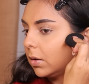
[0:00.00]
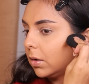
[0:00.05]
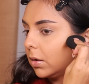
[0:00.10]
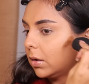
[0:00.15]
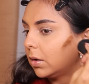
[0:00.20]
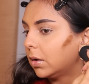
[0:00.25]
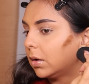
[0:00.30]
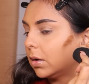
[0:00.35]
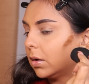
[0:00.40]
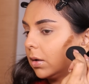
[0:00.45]
I'm
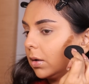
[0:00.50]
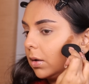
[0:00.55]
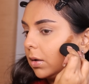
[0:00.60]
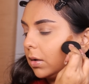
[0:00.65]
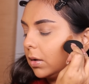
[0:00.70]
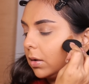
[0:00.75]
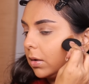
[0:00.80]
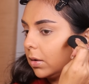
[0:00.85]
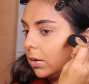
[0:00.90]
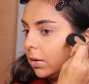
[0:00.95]
saying is
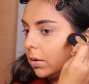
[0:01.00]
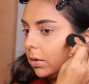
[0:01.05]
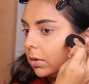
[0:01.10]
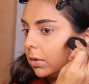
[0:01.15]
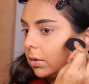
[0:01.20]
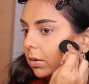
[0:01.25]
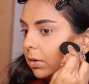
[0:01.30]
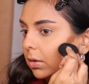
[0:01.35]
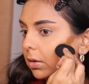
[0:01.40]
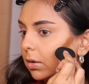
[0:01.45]
what I mean
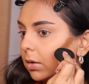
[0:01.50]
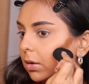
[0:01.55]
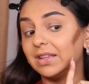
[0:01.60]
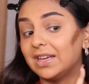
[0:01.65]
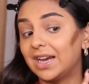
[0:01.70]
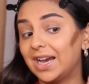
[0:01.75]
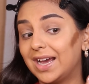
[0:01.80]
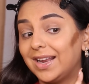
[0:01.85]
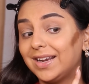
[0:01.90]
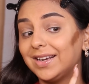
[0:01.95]
by pigment.
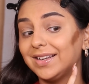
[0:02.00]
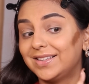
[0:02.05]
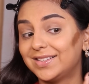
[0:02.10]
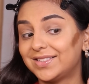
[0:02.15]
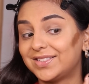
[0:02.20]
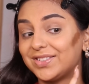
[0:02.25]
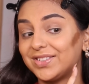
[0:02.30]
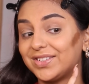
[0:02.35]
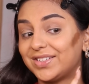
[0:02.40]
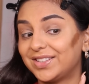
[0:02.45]
That
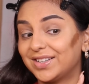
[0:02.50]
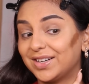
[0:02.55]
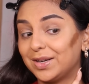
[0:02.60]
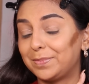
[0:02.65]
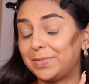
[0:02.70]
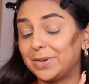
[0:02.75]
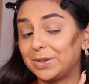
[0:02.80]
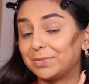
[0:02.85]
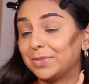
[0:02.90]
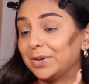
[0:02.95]
is
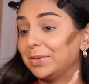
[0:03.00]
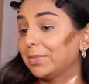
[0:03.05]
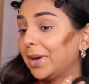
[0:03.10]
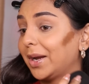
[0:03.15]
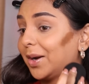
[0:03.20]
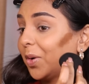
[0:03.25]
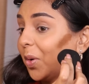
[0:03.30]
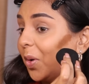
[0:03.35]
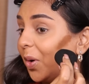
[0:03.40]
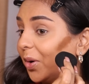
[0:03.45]
real pigment,
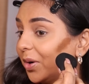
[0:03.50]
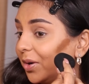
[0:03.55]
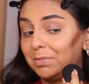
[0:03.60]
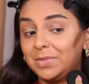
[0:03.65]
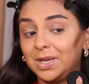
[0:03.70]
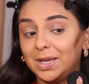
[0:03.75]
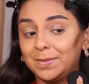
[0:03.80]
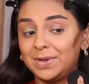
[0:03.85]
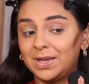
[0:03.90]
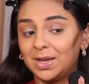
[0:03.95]
my god.
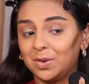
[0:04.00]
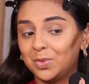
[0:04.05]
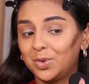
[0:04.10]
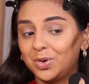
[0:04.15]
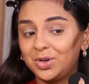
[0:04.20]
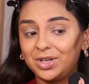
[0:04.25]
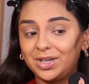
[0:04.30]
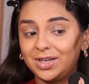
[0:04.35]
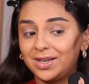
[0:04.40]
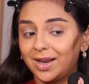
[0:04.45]
Maybe I
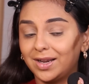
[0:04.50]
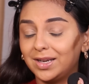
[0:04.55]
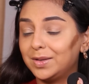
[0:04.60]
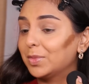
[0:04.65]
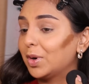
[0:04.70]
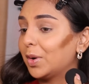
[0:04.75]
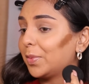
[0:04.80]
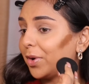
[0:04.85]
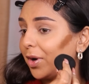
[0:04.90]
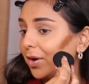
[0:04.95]
won't need any
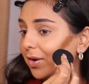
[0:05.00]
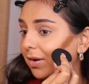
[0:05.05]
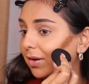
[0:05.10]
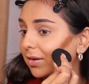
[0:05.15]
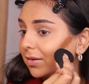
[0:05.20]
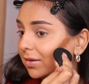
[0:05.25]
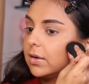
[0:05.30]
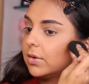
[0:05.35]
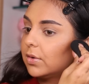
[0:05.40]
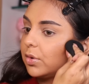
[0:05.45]
more
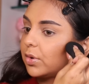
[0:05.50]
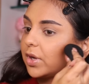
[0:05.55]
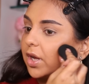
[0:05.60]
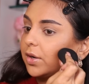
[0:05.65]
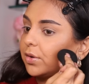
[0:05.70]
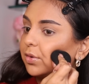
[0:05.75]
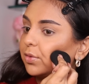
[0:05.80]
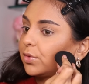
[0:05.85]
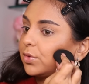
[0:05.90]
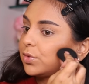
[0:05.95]
product. Okay,
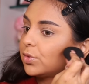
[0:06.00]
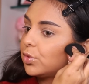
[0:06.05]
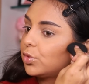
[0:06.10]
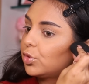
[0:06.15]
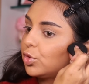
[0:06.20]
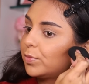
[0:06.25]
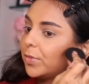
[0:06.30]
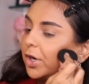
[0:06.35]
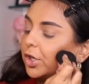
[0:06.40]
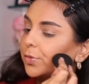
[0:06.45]
I took
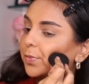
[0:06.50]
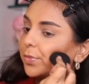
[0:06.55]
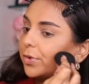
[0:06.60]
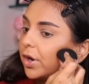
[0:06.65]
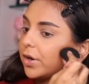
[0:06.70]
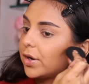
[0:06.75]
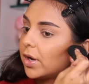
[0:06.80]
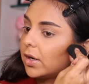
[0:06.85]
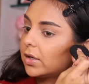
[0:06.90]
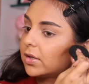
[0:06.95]
too much
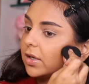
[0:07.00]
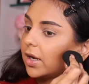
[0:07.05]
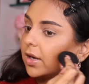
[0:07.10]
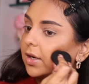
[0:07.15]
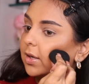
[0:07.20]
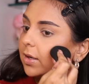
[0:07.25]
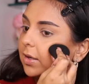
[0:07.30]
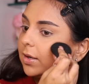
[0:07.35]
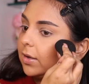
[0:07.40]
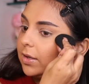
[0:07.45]
product.
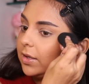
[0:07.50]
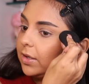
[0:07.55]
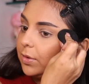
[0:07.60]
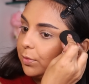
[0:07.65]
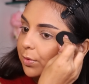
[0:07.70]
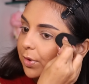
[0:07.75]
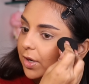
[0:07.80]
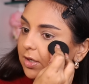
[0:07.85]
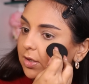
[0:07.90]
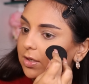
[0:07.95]
I clearly
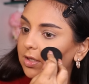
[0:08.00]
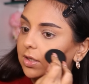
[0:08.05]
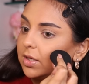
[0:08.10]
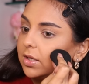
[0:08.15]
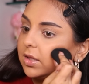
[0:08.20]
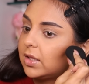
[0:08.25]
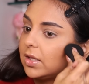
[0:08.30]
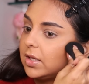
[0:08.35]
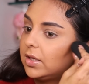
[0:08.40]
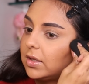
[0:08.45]
went
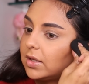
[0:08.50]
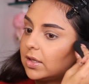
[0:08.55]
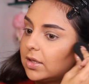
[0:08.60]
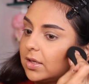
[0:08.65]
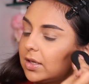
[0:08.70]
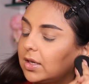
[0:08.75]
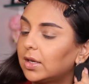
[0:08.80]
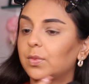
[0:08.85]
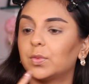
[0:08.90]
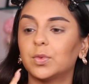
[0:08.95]
in
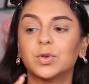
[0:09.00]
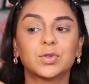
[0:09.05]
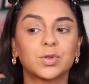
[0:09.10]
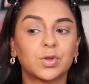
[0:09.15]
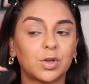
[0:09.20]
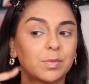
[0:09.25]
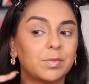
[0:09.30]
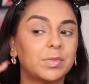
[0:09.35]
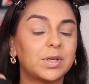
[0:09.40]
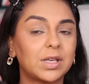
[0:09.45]
thinking it was
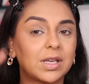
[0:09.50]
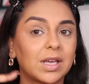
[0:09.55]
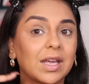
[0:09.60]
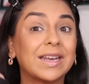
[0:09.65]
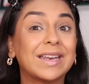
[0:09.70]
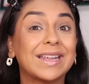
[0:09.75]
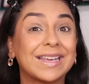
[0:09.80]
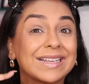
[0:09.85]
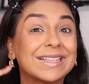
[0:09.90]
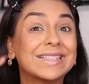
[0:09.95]
gonna be
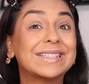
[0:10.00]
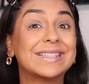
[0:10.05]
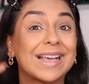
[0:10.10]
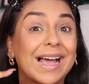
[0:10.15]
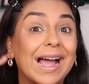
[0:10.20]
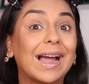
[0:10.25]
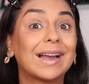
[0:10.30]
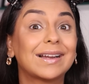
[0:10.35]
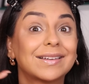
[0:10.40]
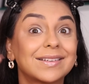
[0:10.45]
an
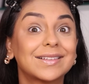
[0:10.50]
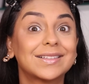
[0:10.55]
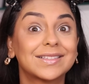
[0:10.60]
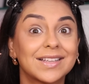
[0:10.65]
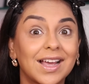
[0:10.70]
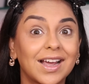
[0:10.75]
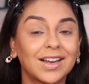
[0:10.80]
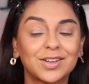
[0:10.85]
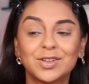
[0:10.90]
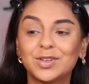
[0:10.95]
exact,
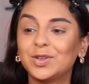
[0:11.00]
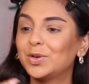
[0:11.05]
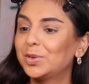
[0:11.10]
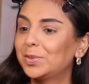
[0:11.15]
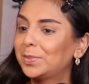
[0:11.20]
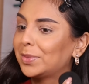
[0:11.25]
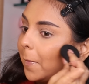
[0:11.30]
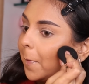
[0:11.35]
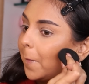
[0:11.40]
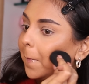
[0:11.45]
exact
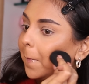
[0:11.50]
dupe,